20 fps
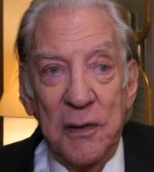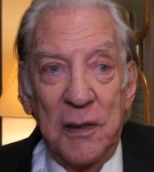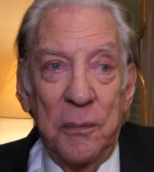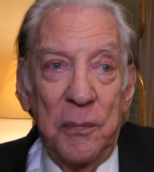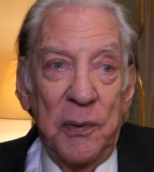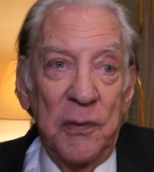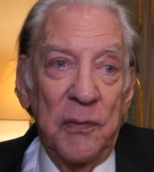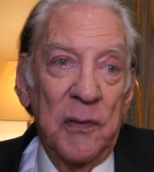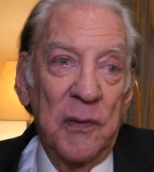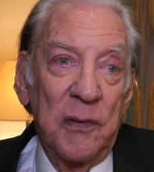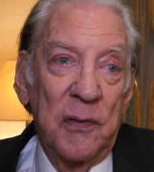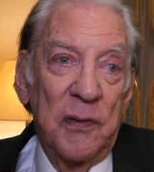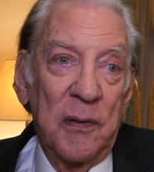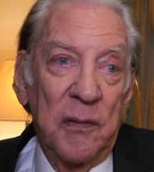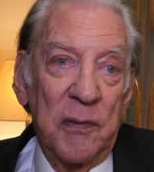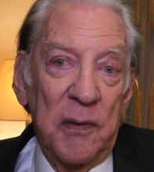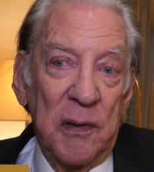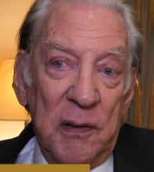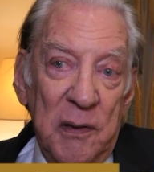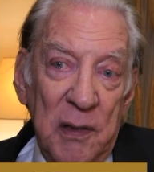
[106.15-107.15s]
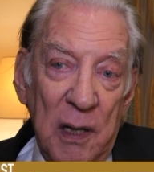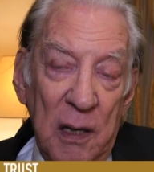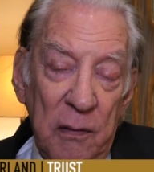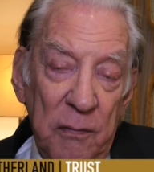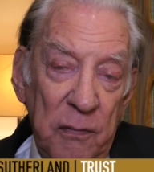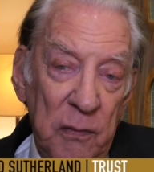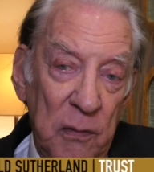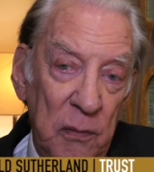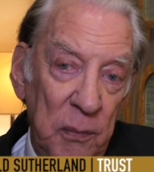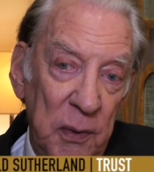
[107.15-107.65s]
the business of the
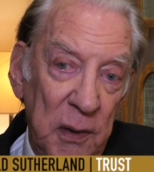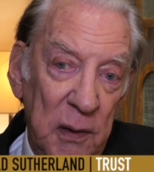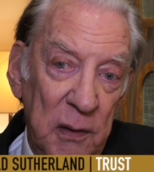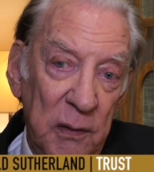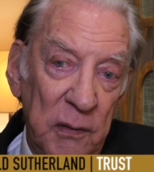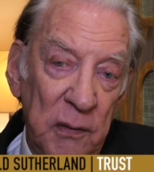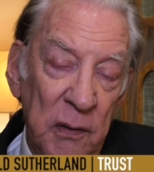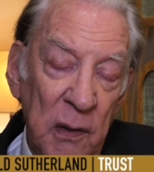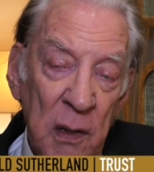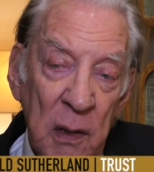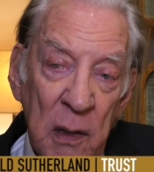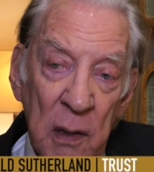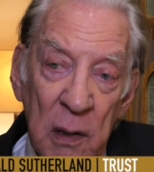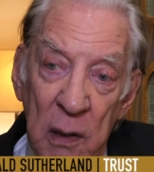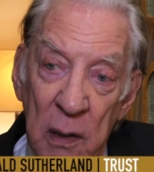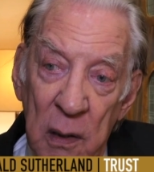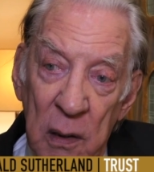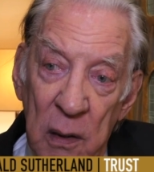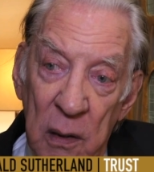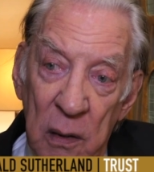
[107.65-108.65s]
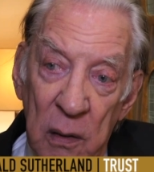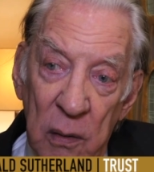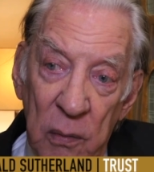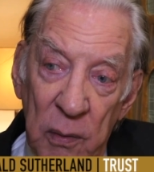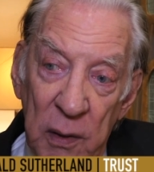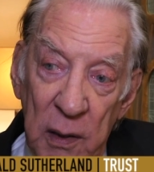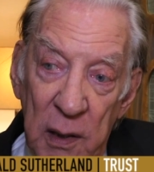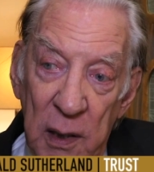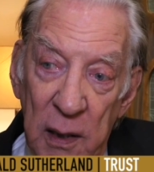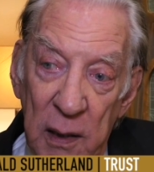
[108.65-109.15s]
telephone because
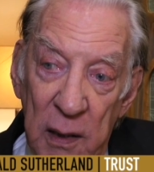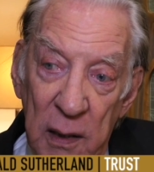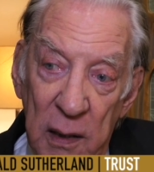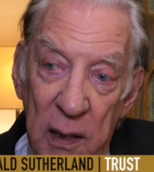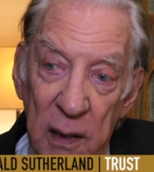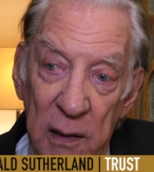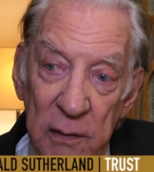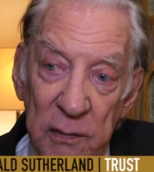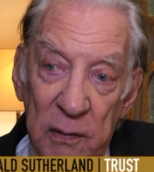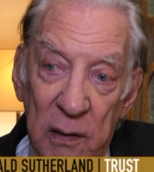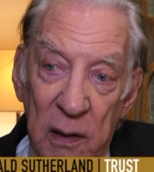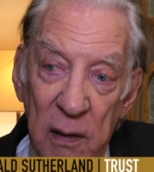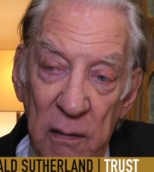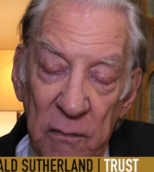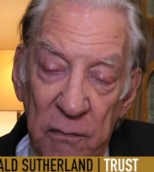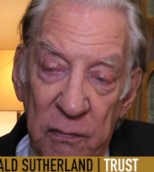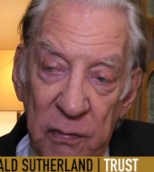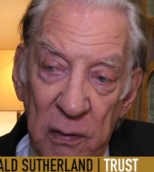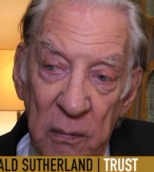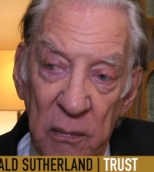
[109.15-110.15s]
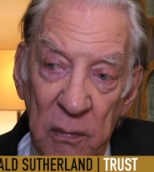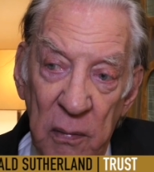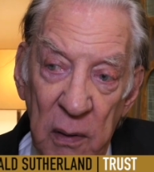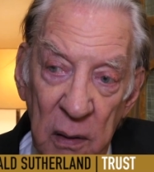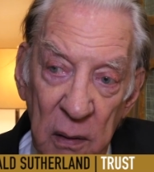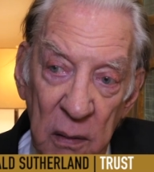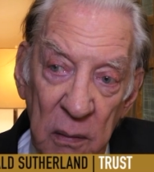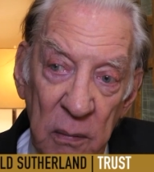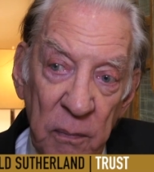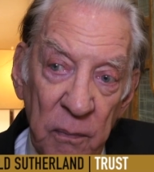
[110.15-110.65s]
we'd had a guest come
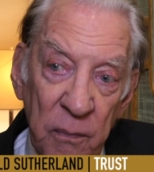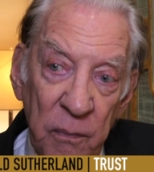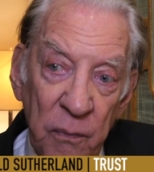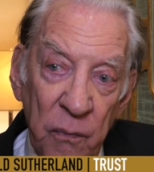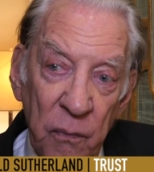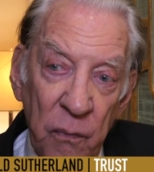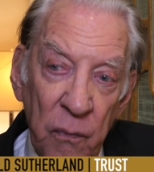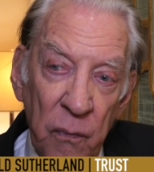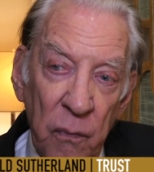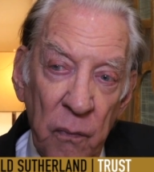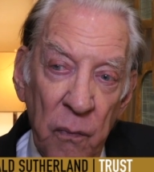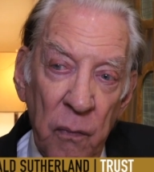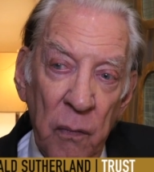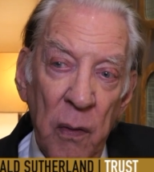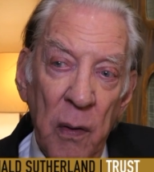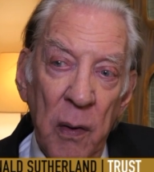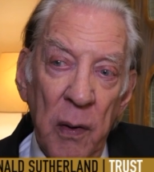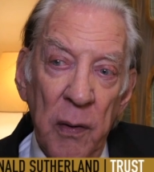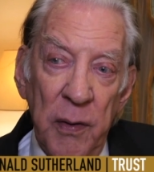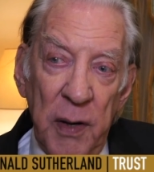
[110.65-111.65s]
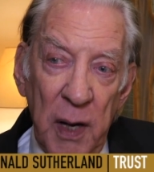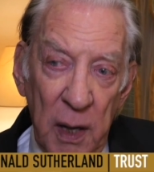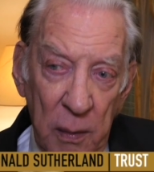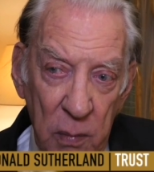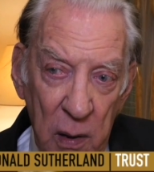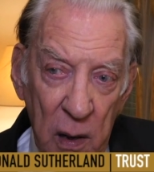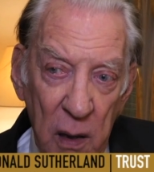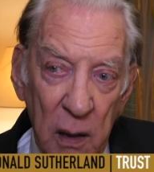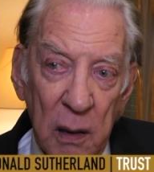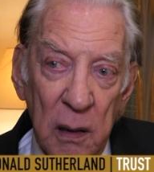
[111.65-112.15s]
from
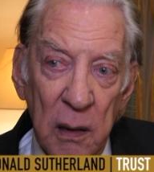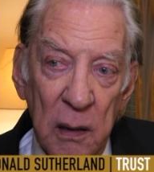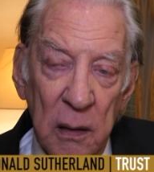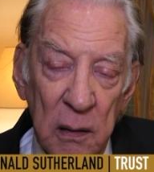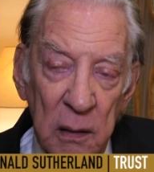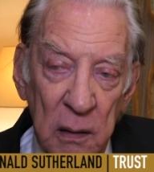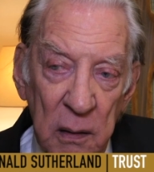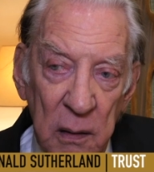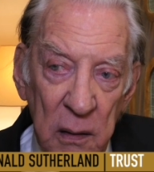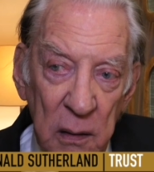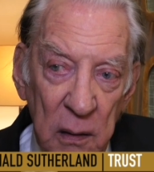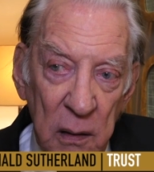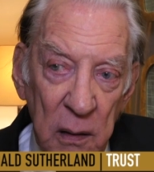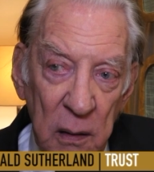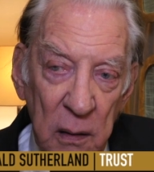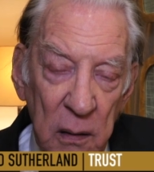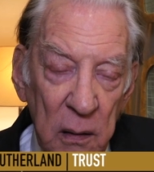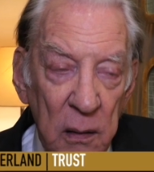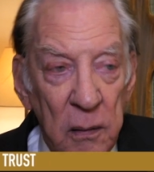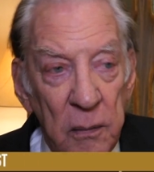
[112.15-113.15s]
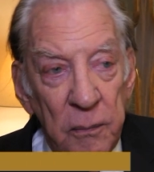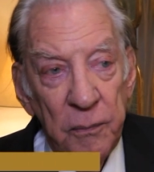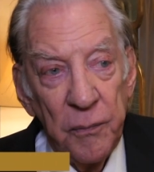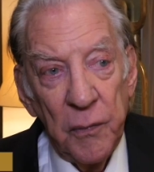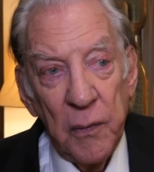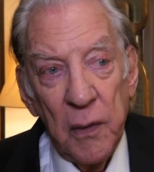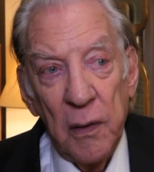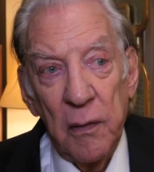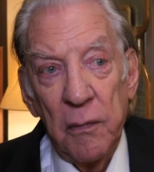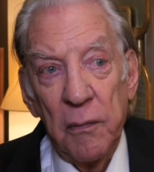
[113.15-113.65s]
Denmark,
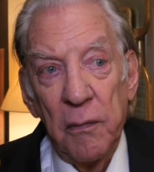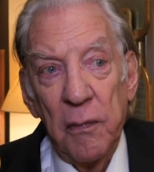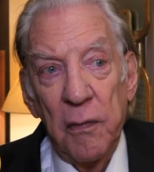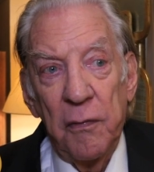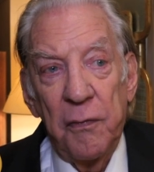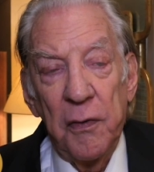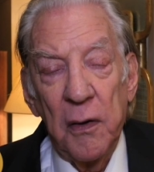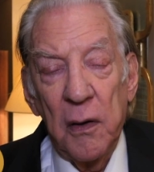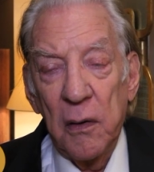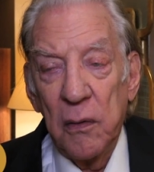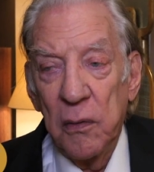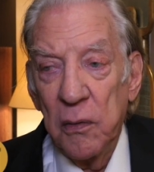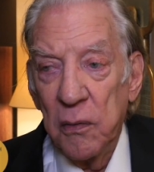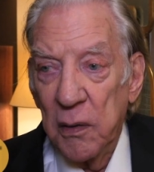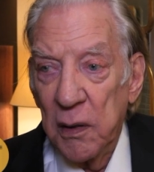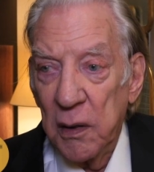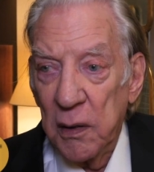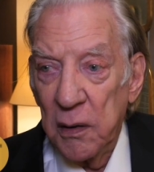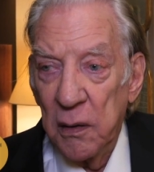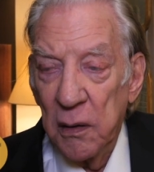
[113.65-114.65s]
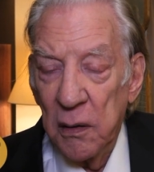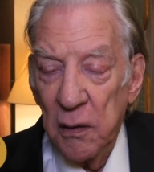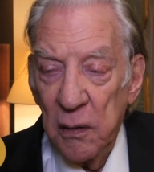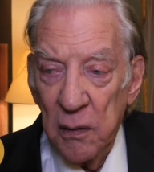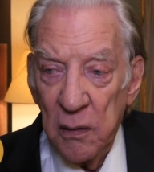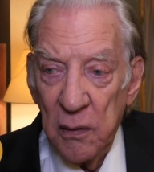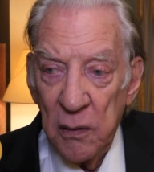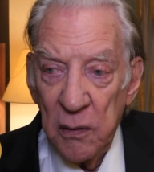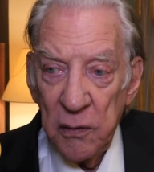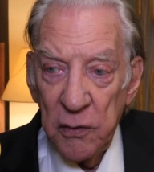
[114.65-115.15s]
a fellow who had
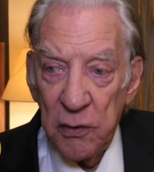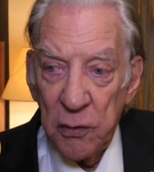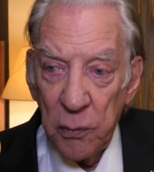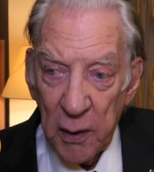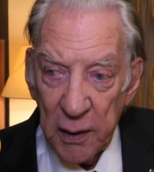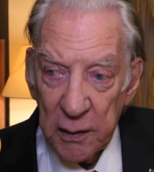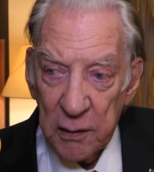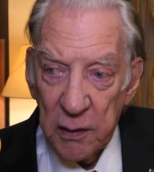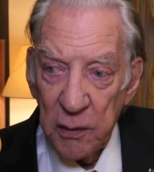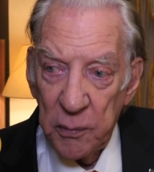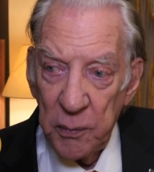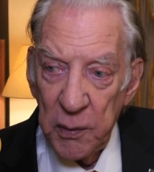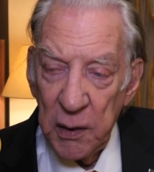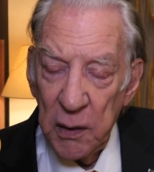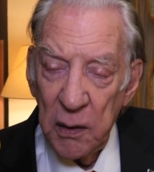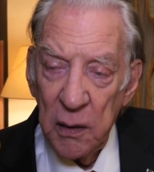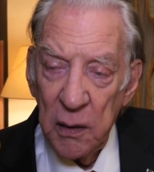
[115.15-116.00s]
directed me.